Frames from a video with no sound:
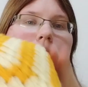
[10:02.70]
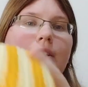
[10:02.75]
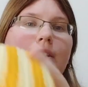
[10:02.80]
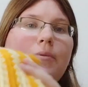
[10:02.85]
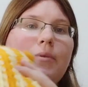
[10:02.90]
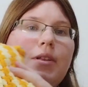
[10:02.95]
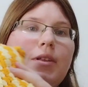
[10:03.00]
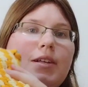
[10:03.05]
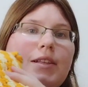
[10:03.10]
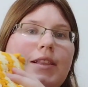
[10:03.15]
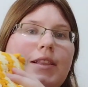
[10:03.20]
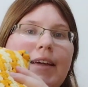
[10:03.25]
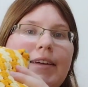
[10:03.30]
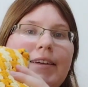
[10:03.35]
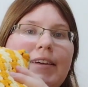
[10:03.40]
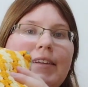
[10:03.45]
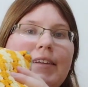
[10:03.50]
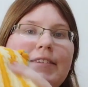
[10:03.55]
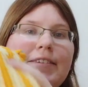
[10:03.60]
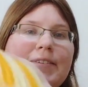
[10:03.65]
really
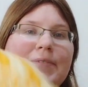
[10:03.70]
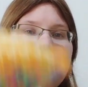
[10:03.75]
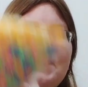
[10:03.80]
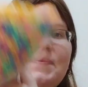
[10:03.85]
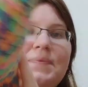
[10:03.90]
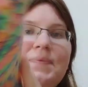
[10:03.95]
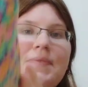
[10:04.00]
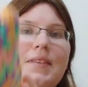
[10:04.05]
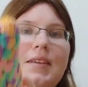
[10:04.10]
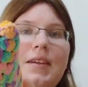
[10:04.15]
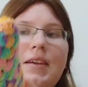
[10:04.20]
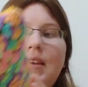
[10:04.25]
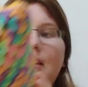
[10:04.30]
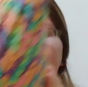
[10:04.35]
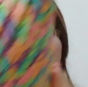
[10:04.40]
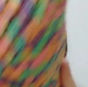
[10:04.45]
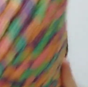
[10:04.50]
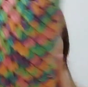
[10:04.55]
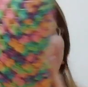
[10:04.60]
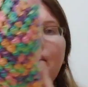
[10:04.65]
like it.
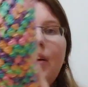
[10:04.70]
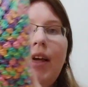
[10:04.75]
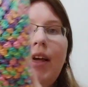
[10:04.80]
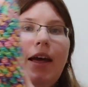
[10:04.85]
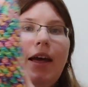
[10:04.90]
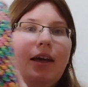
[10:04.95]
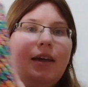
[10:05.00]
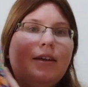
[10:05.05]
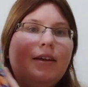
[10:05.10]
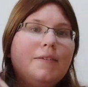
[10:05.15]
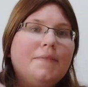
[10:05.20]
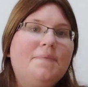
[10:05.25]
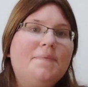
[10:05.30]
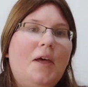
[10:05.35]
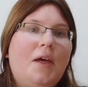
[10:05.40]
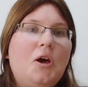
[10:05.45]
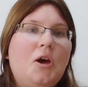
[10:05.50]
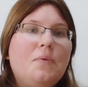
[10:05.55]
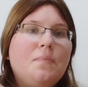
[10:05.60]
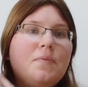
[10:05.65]
Okay,
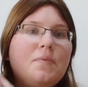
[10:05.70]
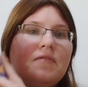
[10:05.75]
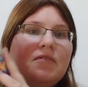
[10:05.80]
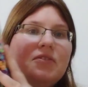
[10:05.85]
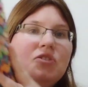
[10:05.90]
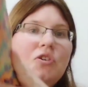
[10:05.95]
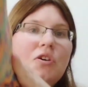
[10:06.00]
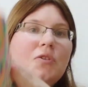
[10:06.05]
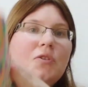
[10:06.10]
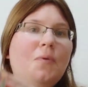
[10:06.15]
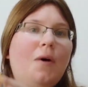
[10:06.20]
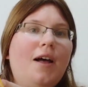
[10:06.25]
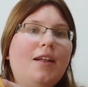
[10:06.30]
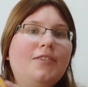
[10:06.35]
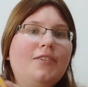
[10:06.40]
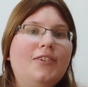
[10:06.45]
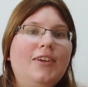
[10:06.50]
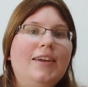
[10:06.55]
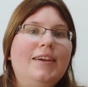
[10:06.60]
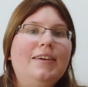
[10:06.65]
I hope you enjoyed
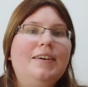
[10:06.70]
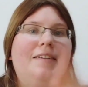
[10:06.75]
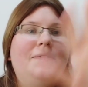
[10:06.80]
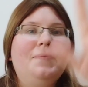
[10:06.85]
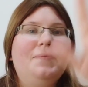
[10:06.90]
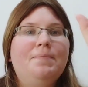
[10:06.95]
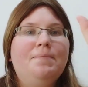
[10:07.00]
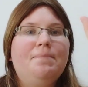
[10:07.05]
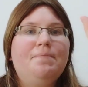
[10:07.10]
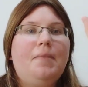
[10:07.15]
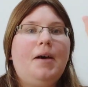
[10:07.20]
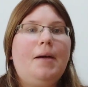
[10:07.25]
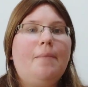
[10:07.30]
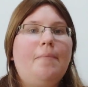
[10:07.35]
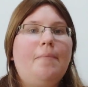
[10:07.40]
watching. Bye